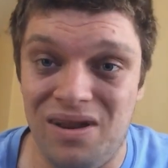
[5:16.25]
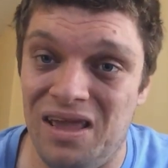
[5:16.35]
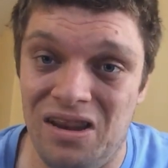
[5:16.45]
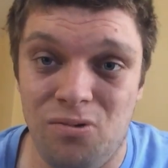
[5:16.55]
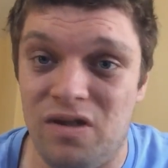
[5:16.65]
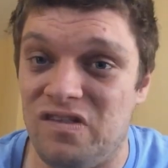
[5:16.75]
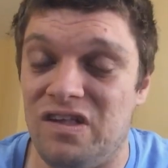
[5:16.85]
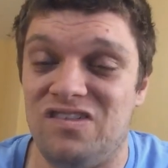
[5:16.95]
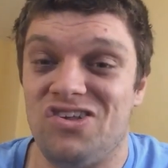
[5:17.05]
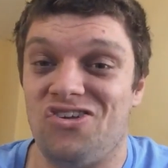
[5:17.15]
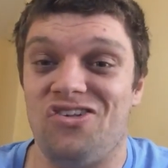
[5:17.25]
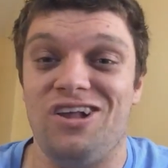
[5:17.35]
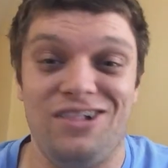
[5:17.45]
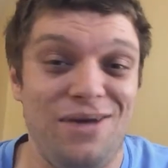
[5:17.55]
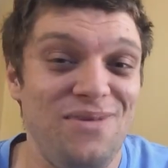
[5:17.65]
But anyways, ladies and
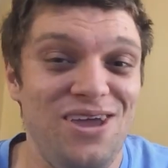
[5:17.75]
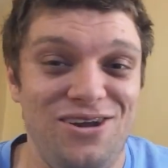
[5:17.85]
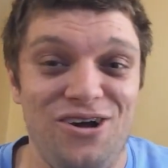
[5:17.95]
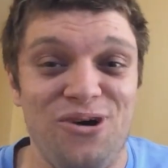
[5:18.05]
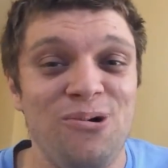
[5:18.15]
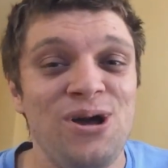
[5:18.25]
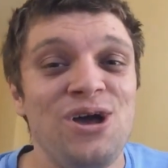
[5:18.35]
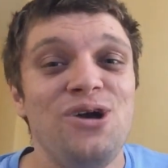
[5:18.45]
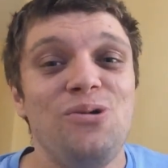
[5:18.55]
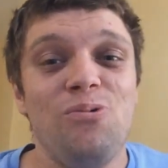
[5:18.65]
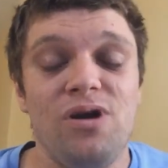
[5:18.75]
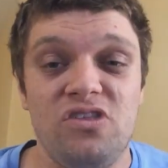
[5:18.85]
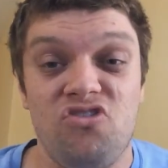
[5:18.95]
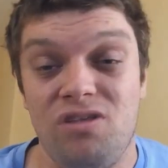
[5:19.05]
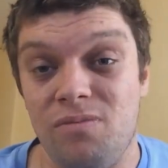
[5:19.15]
gents, let me know,
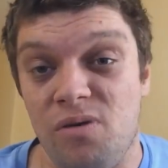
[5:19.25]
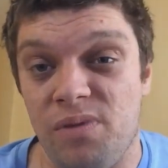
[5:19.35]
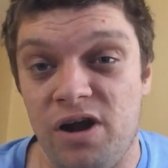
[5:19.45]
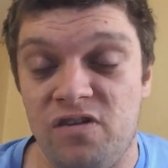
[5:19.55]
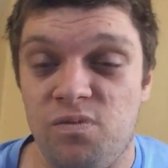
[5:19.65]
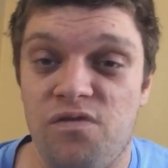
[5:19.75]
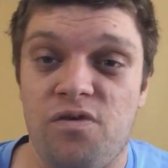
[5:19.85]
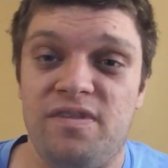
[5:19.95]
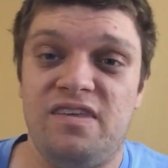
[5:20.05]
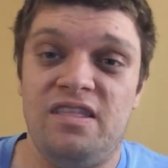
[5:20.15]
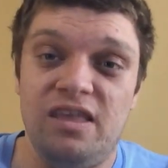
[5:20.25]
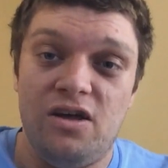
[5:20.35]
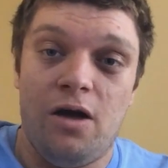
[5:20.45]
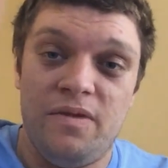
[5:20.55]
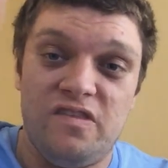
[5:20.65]
what did you think about Bayern's performance in the
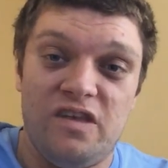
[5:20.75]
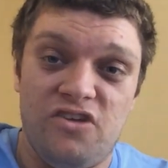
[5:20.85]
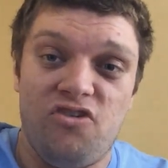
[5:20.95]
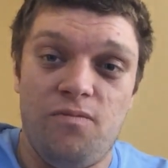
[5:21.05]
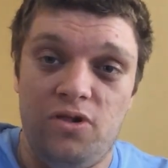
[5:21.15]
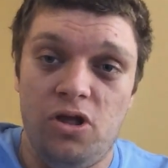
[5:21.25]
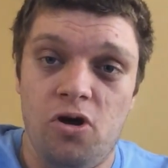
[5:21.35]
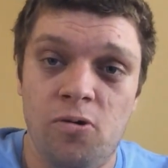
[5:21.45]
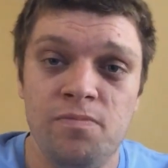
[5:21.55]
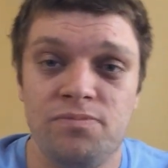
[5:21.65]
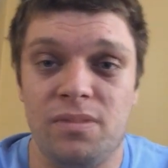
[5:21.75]
comments section below?